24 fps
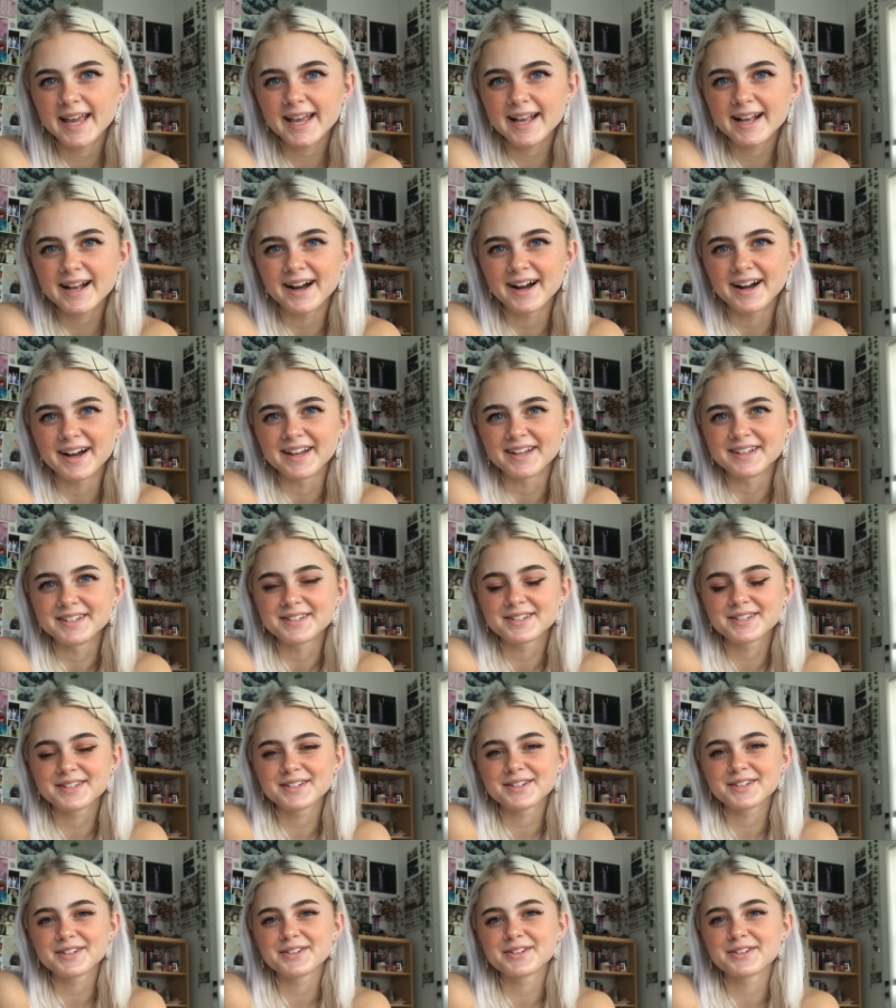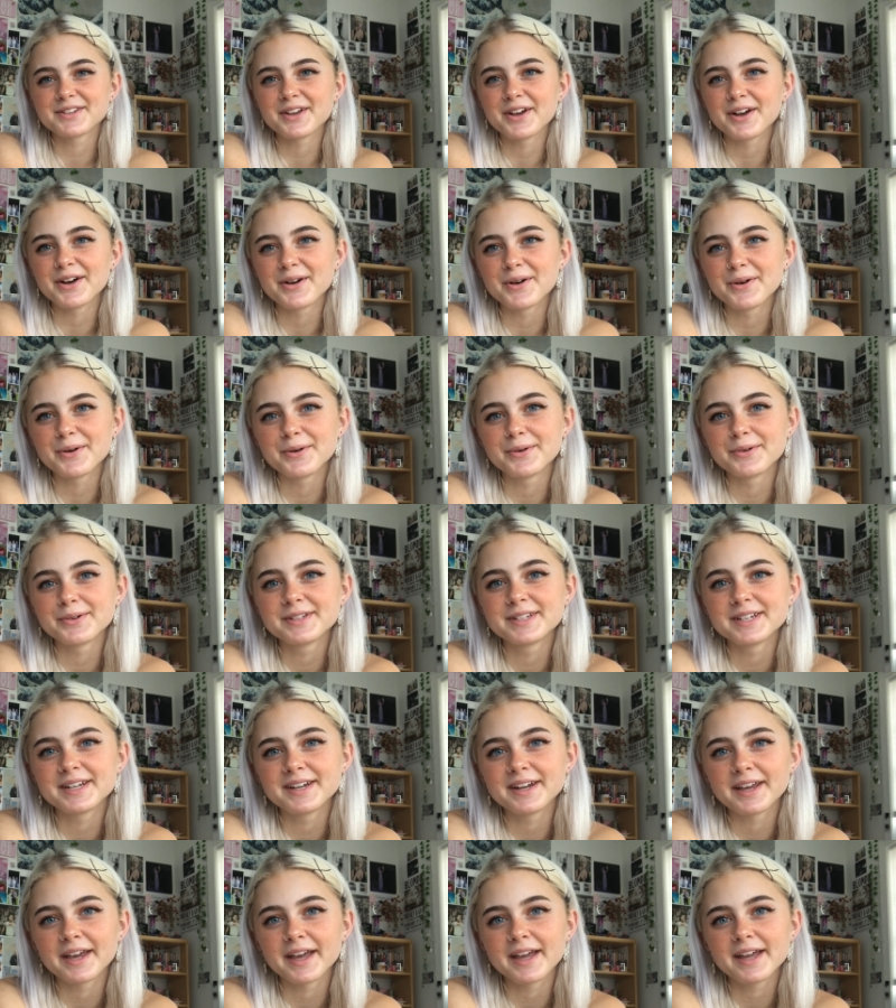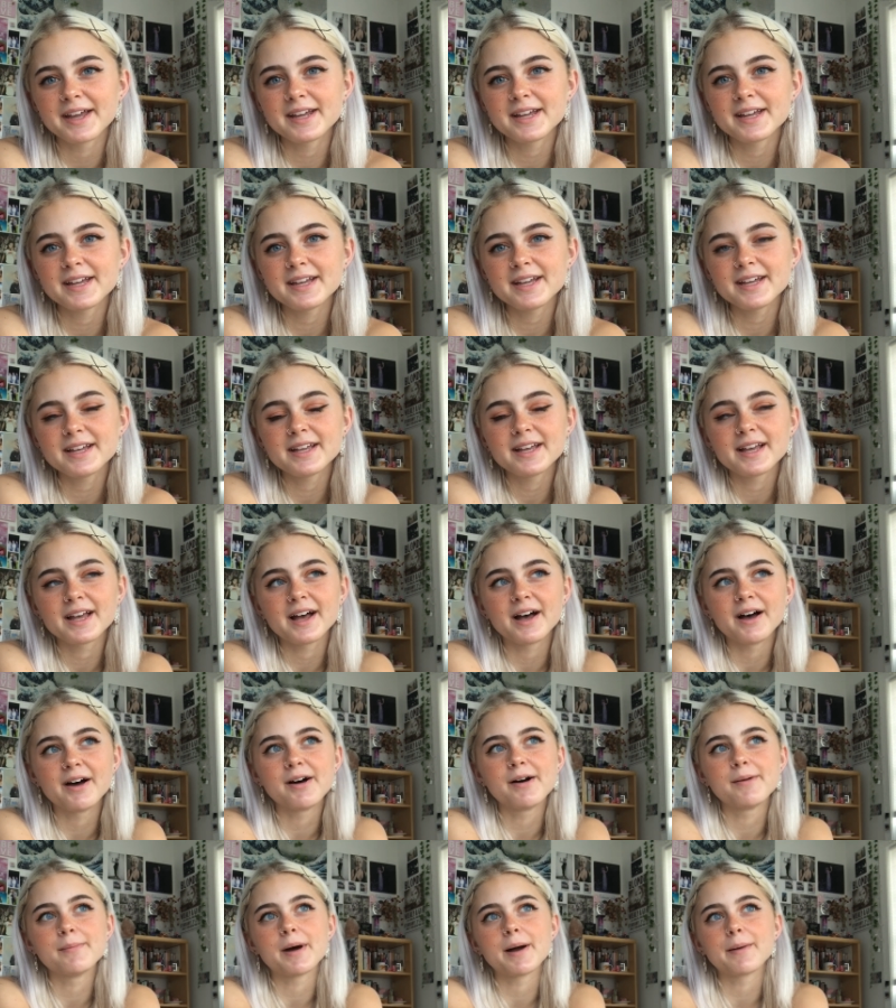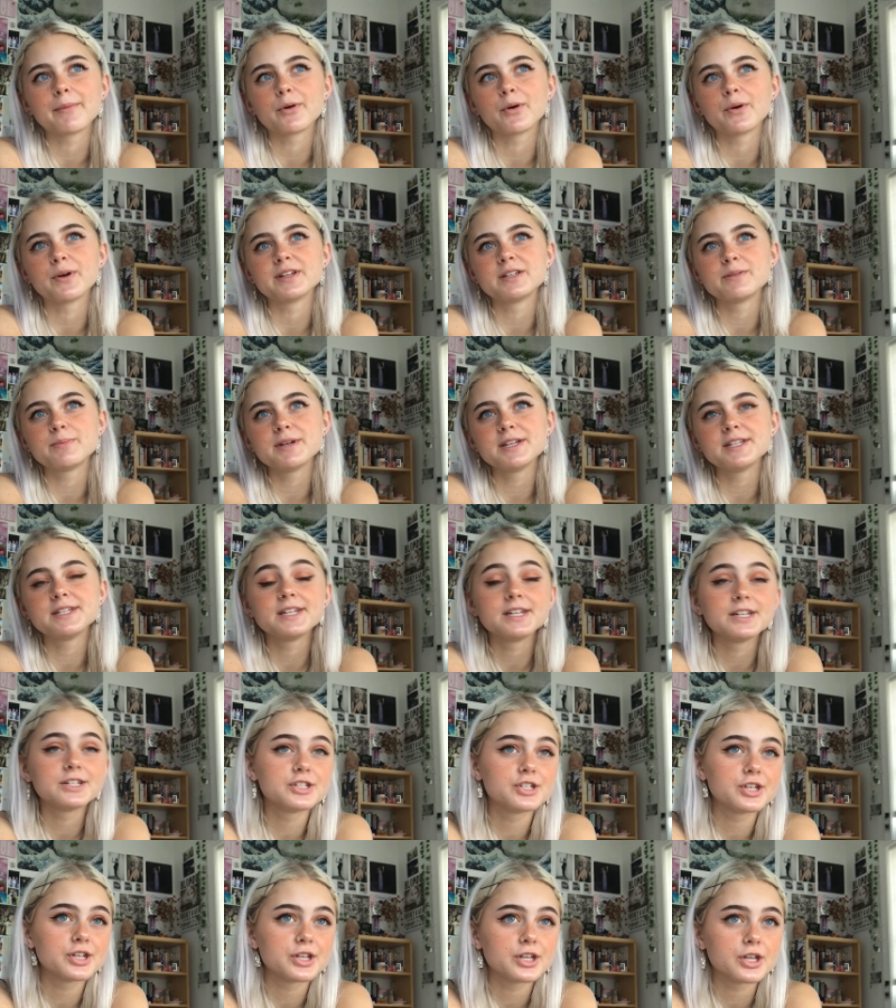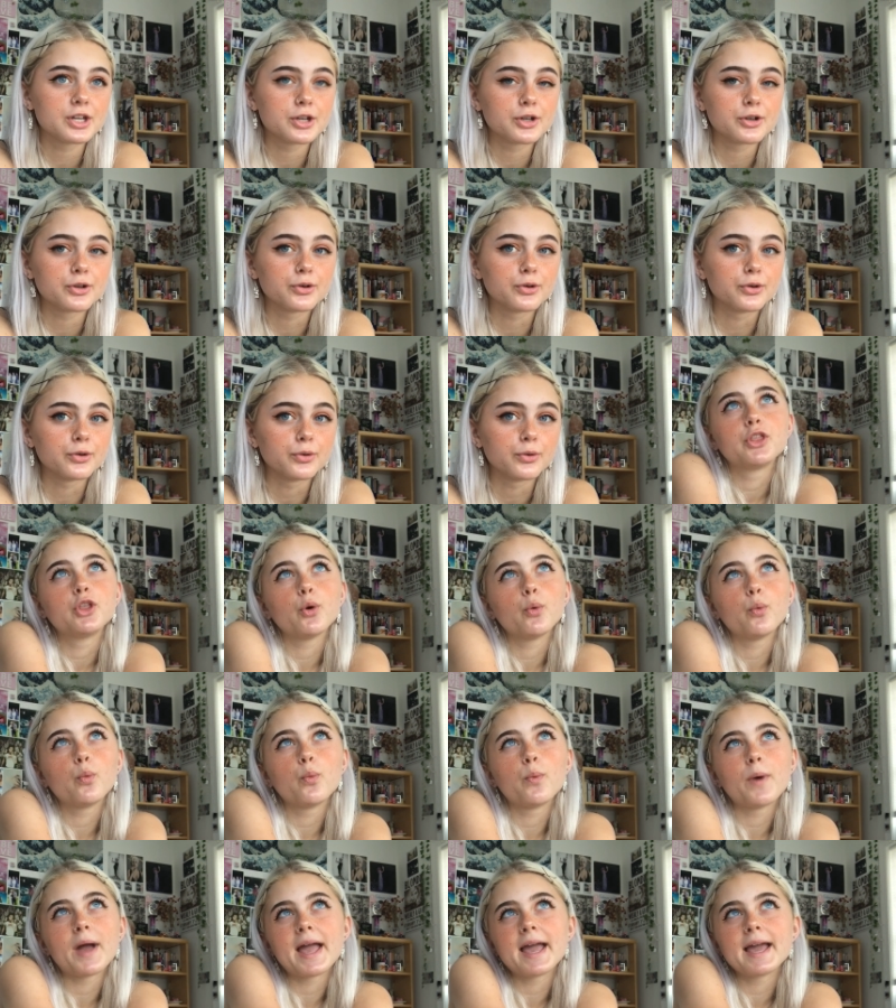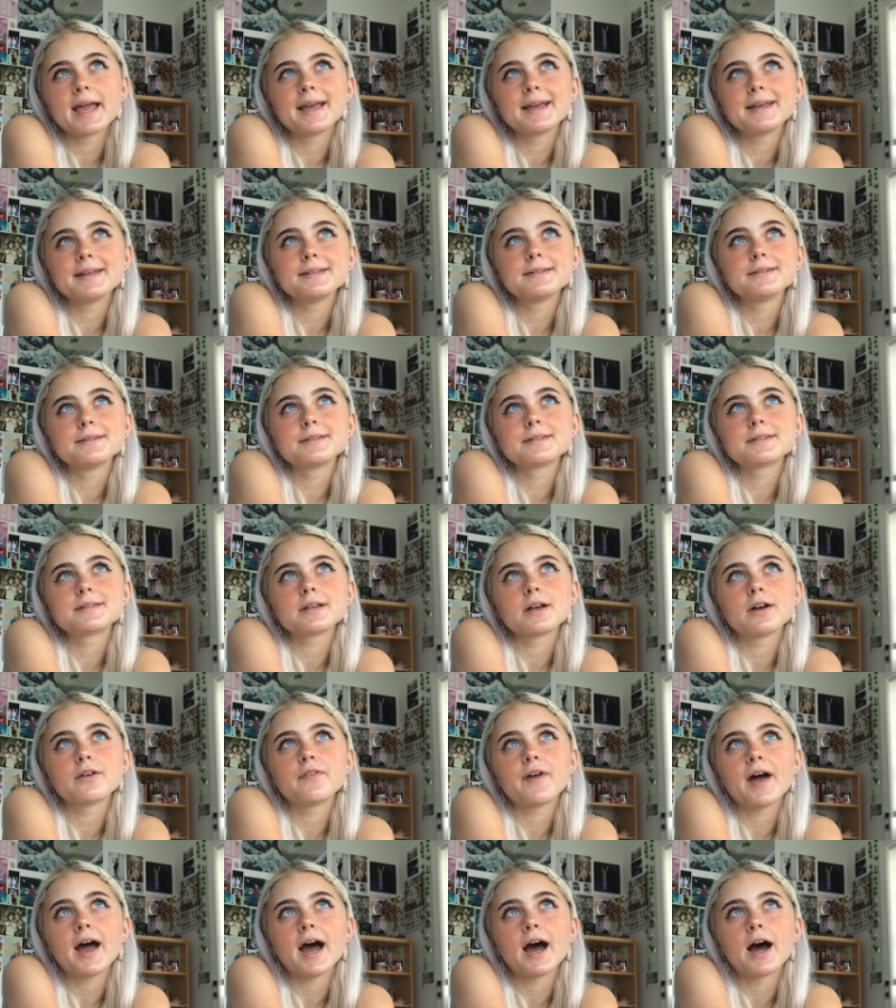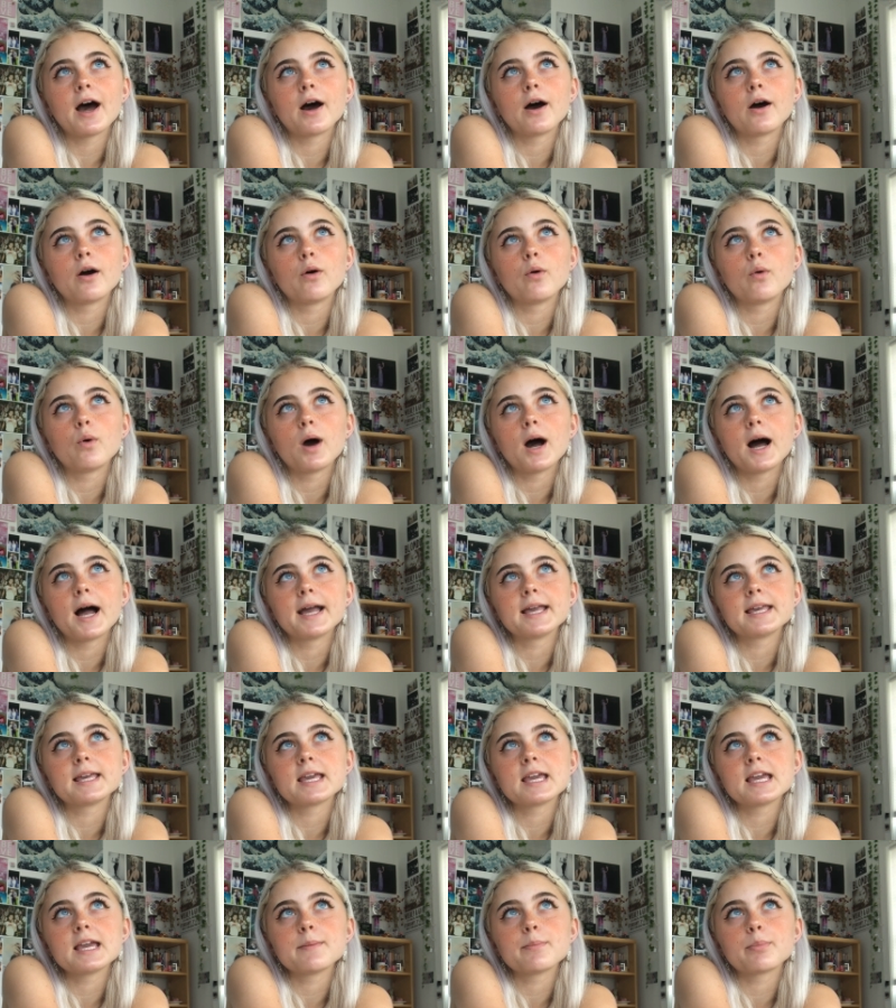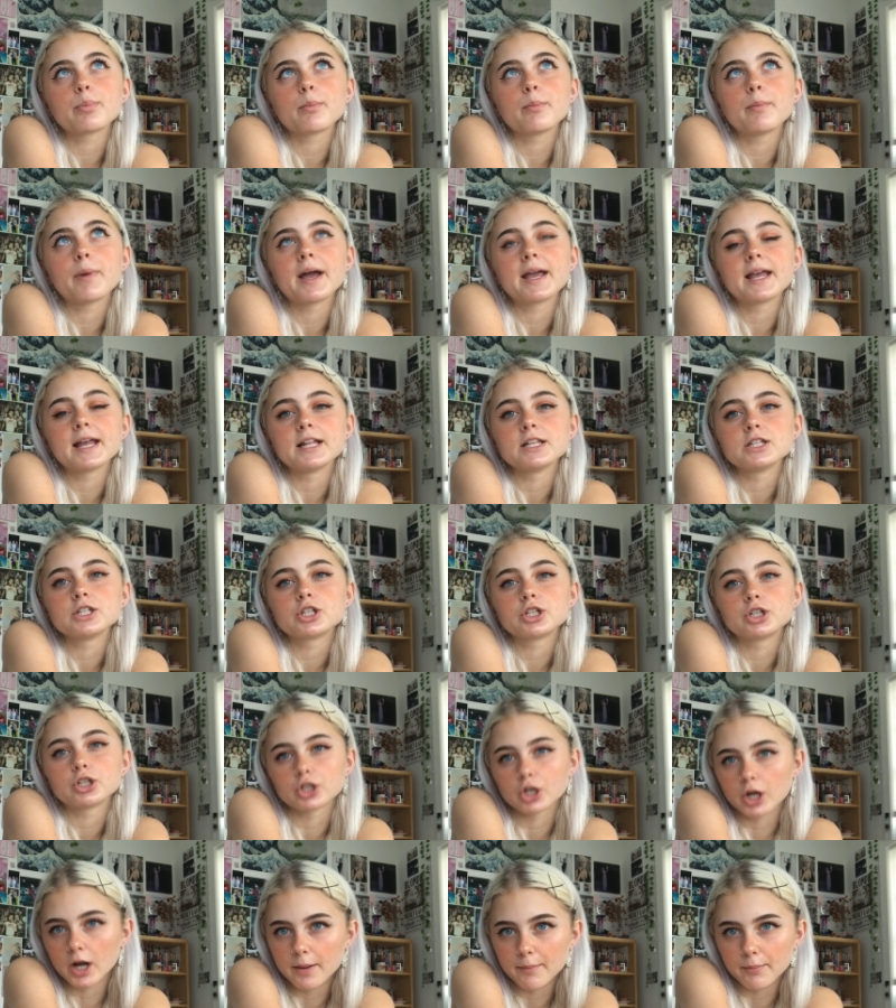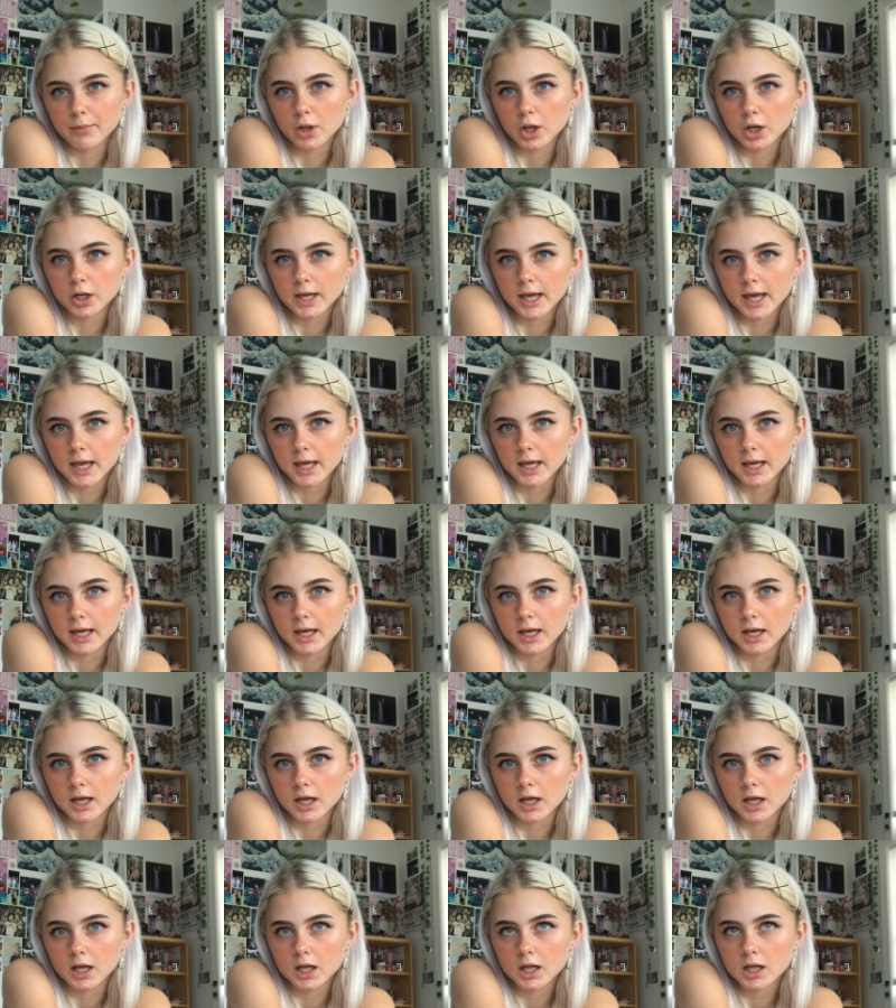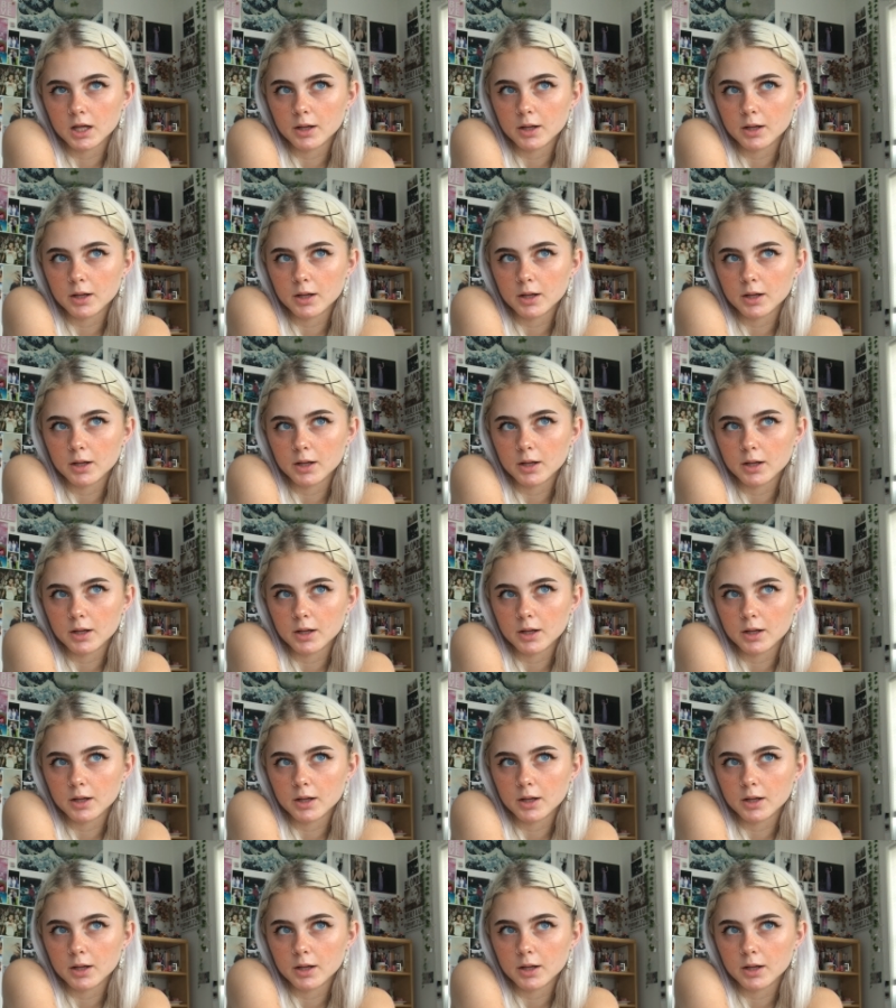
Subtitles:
Hey guys, so today I'm going to be teaching you the ways of how I keep my Instagram looking